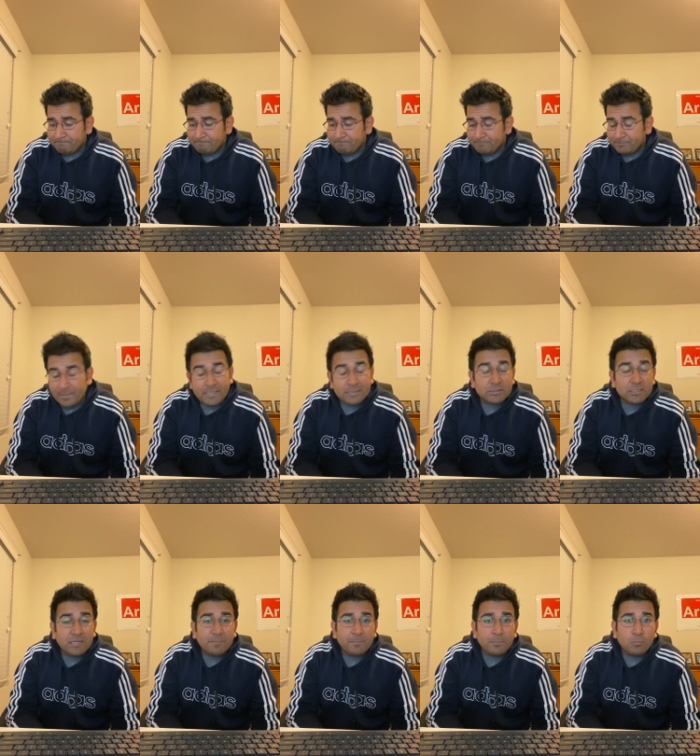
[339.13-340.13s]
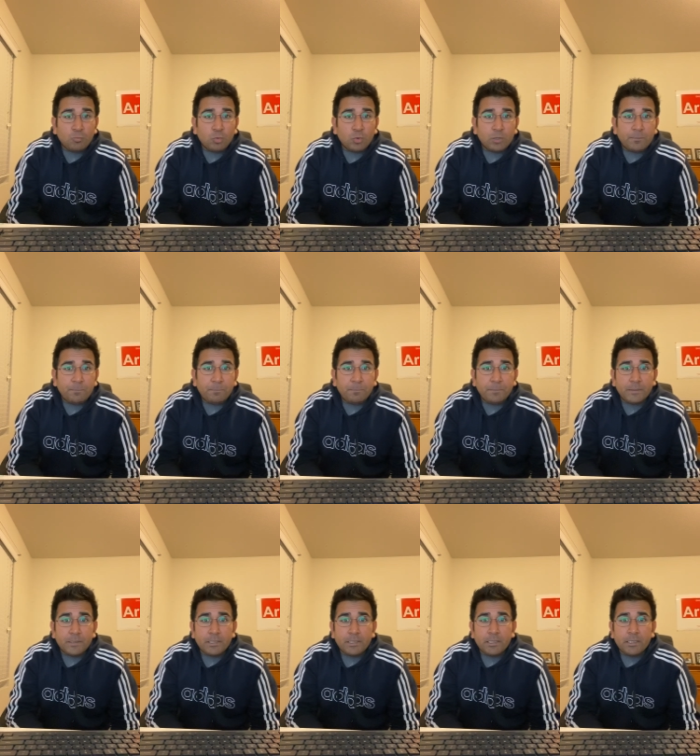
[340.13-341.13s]
Next up would
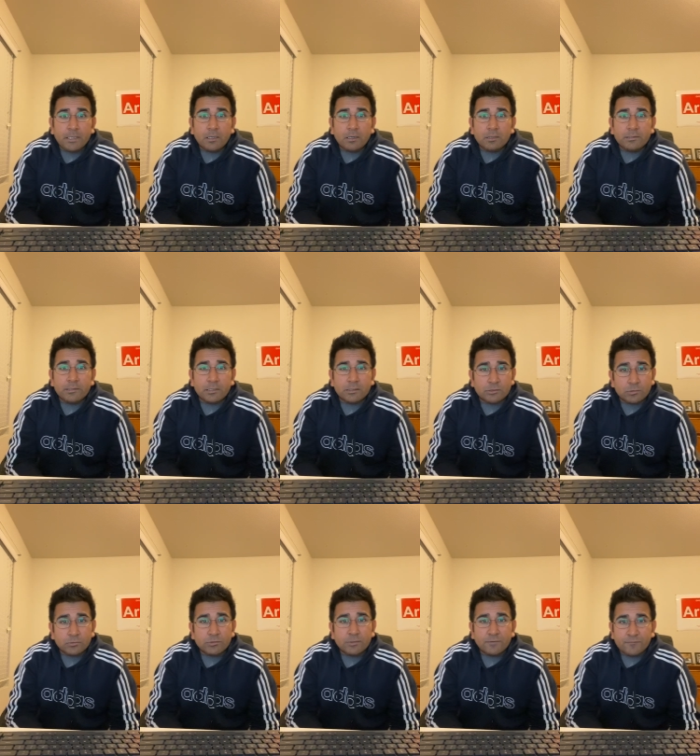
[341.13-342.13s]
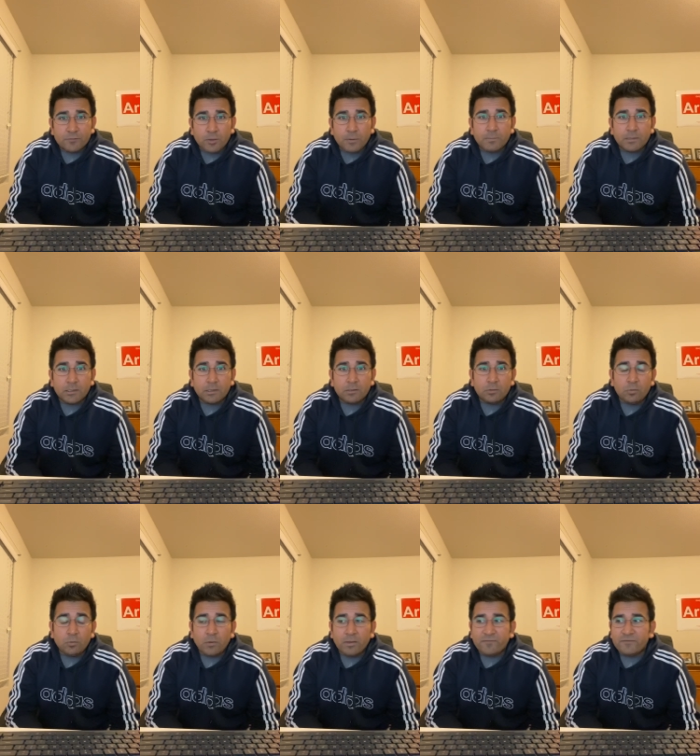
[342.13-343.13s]
be the exclusion of Tom Curran,
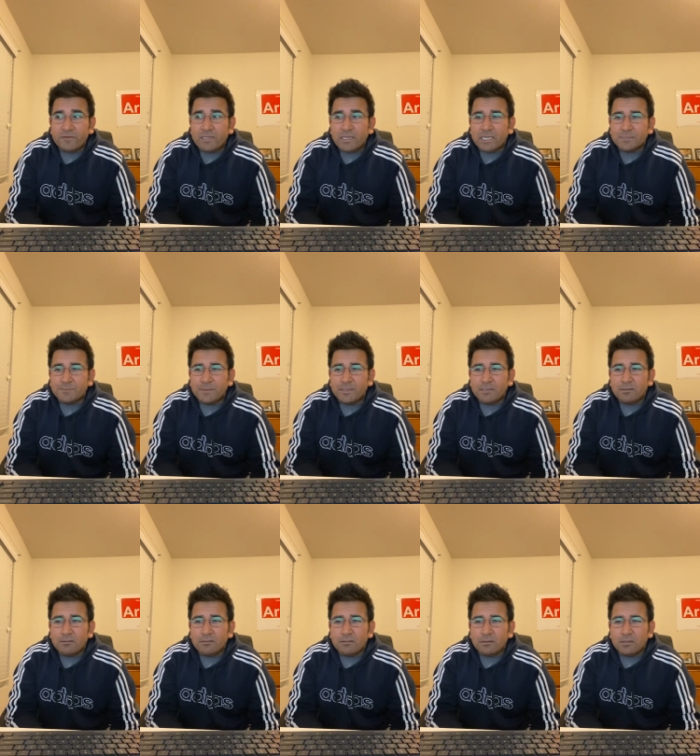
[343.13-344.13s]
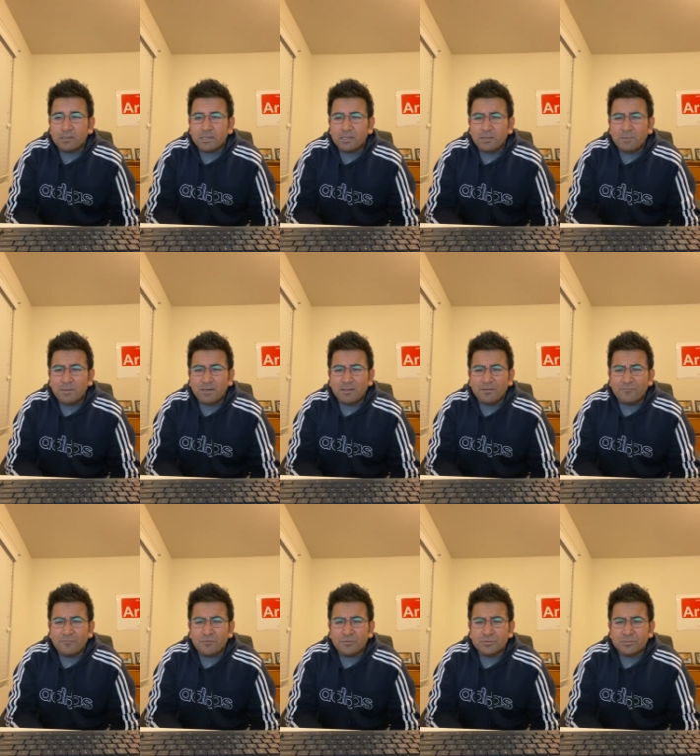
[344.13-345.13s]
who I feel has been a little bit
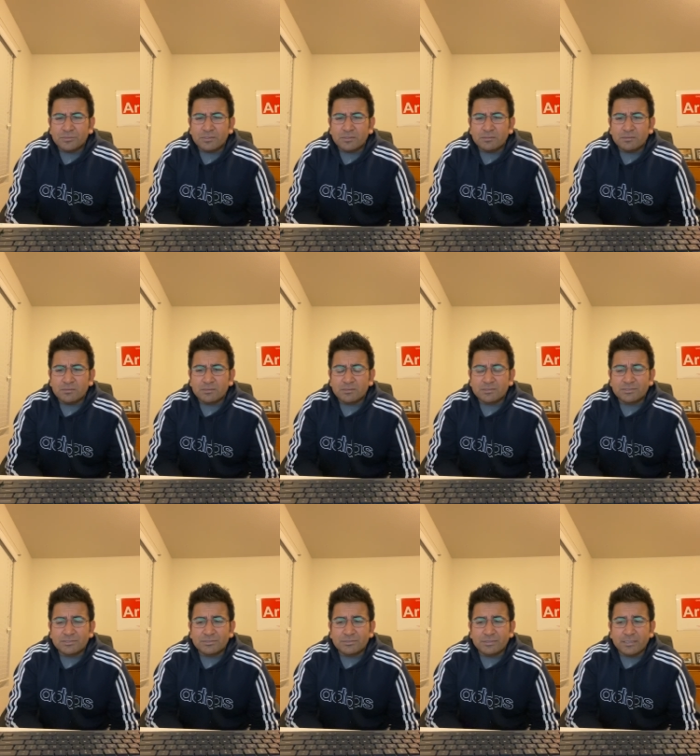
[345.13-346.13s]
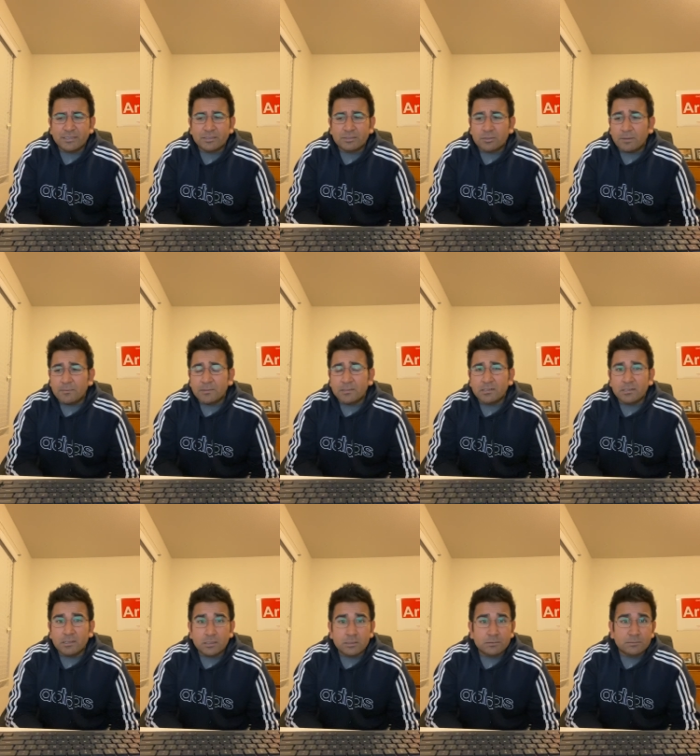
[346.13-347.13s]
unfortunate, considering Tom Curran
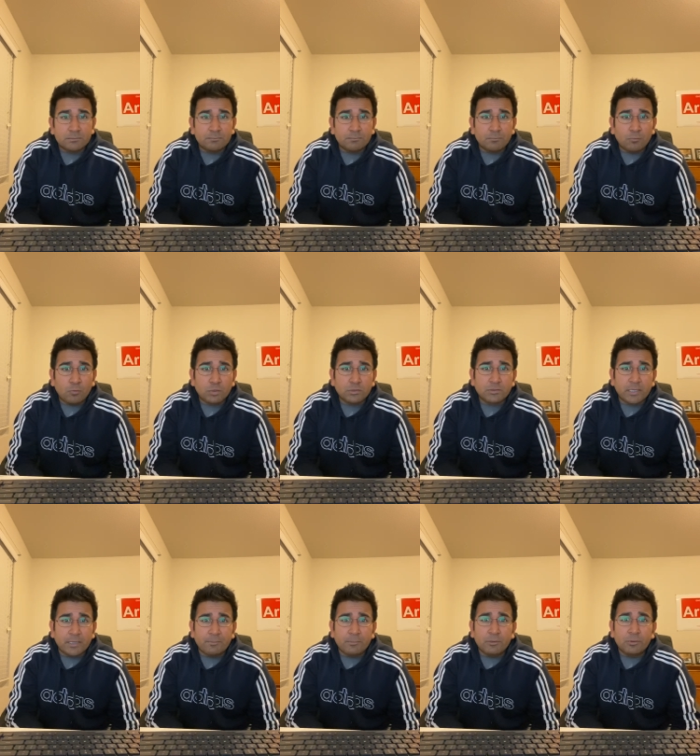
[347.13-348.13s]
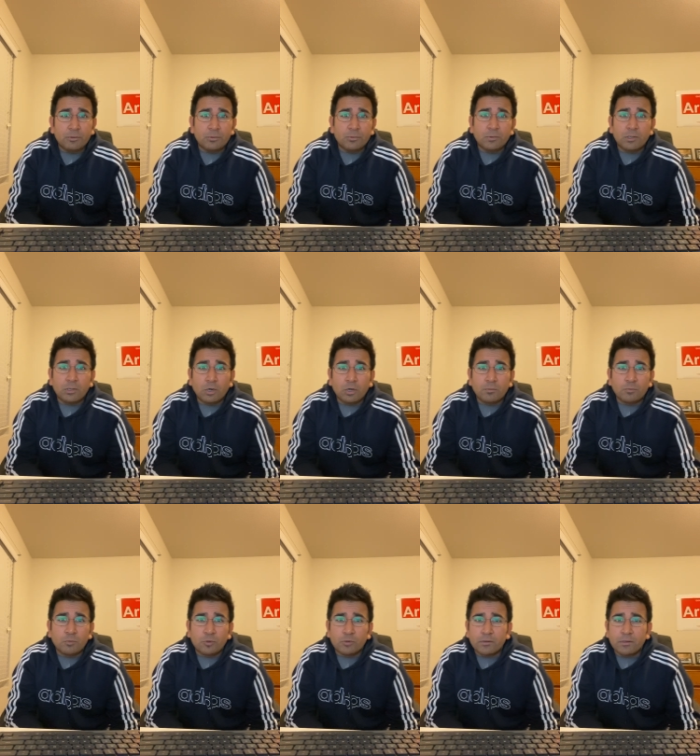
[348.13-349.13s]
was able to do a lot
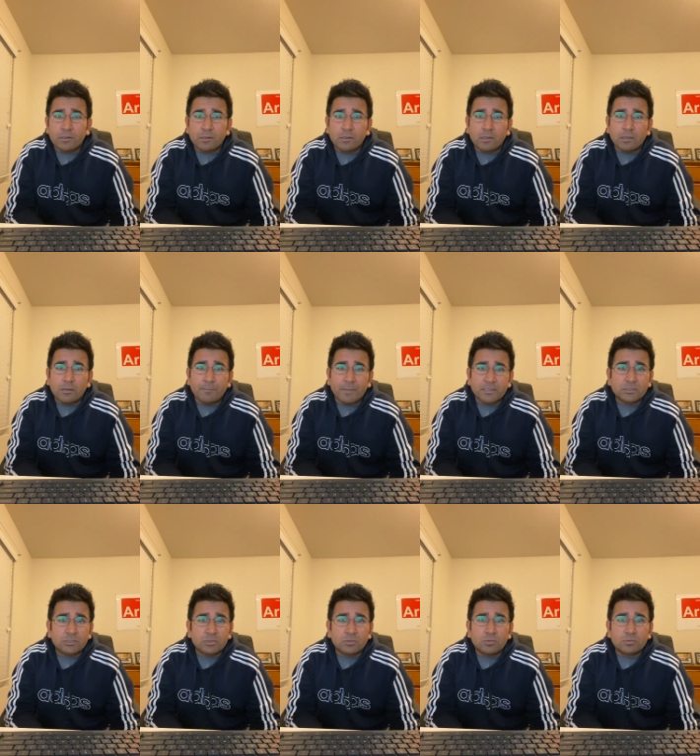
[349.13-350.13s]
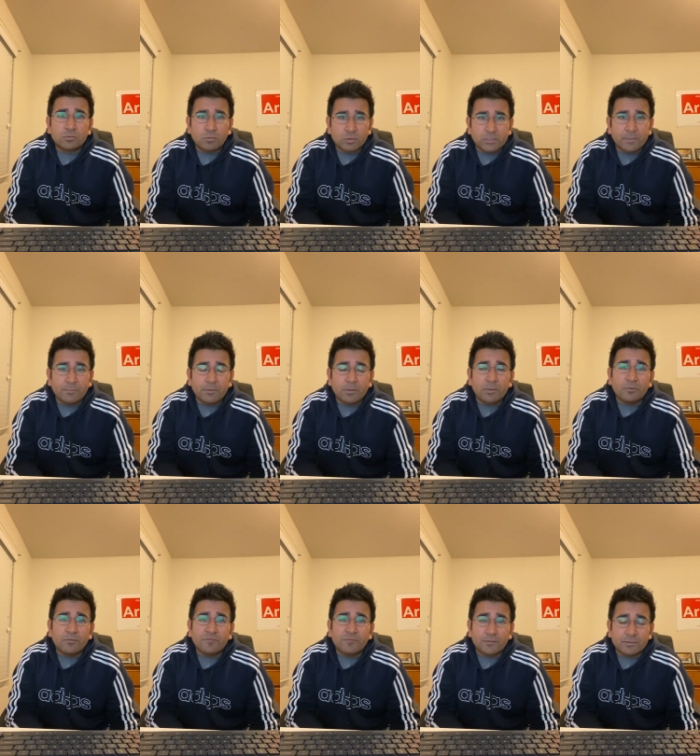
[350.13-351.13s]
more than Ben Stokes was able to
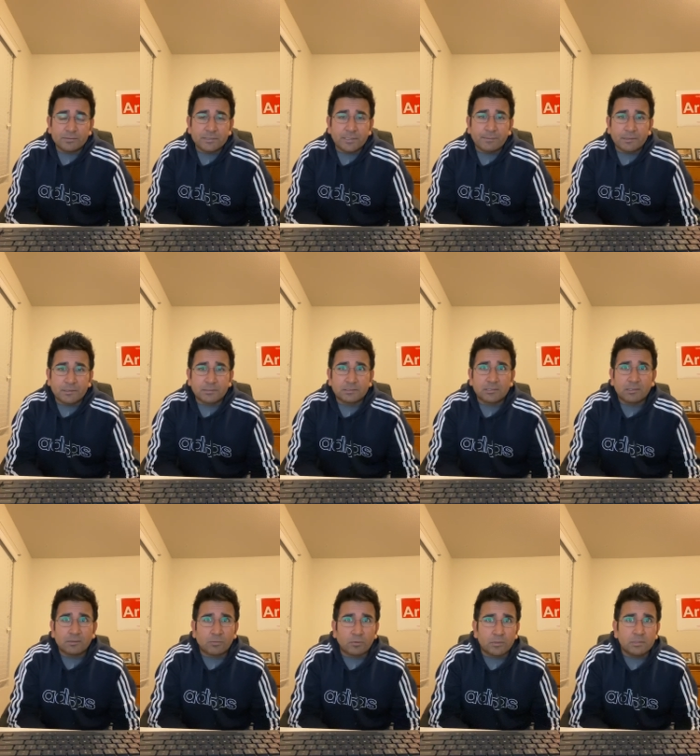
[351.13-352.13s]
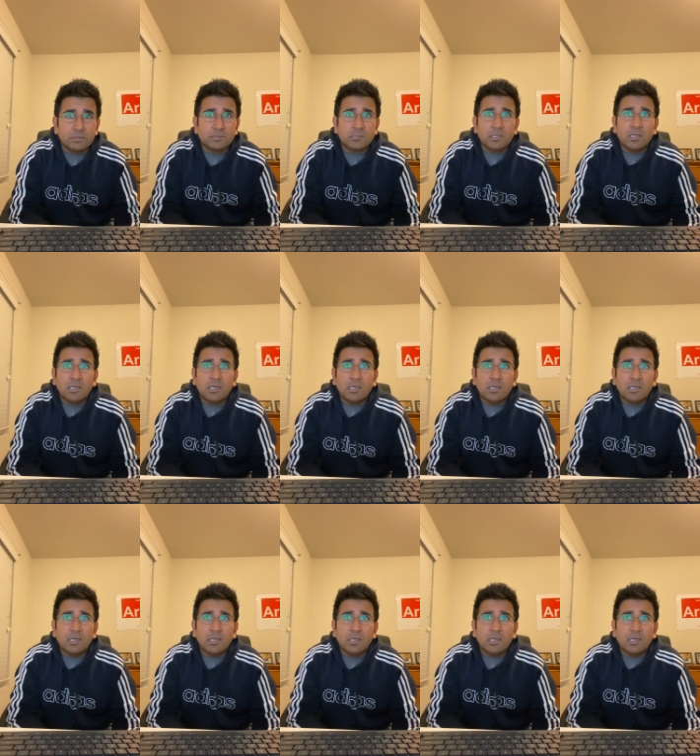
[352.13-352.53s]
do for the same Rajasthan Royals.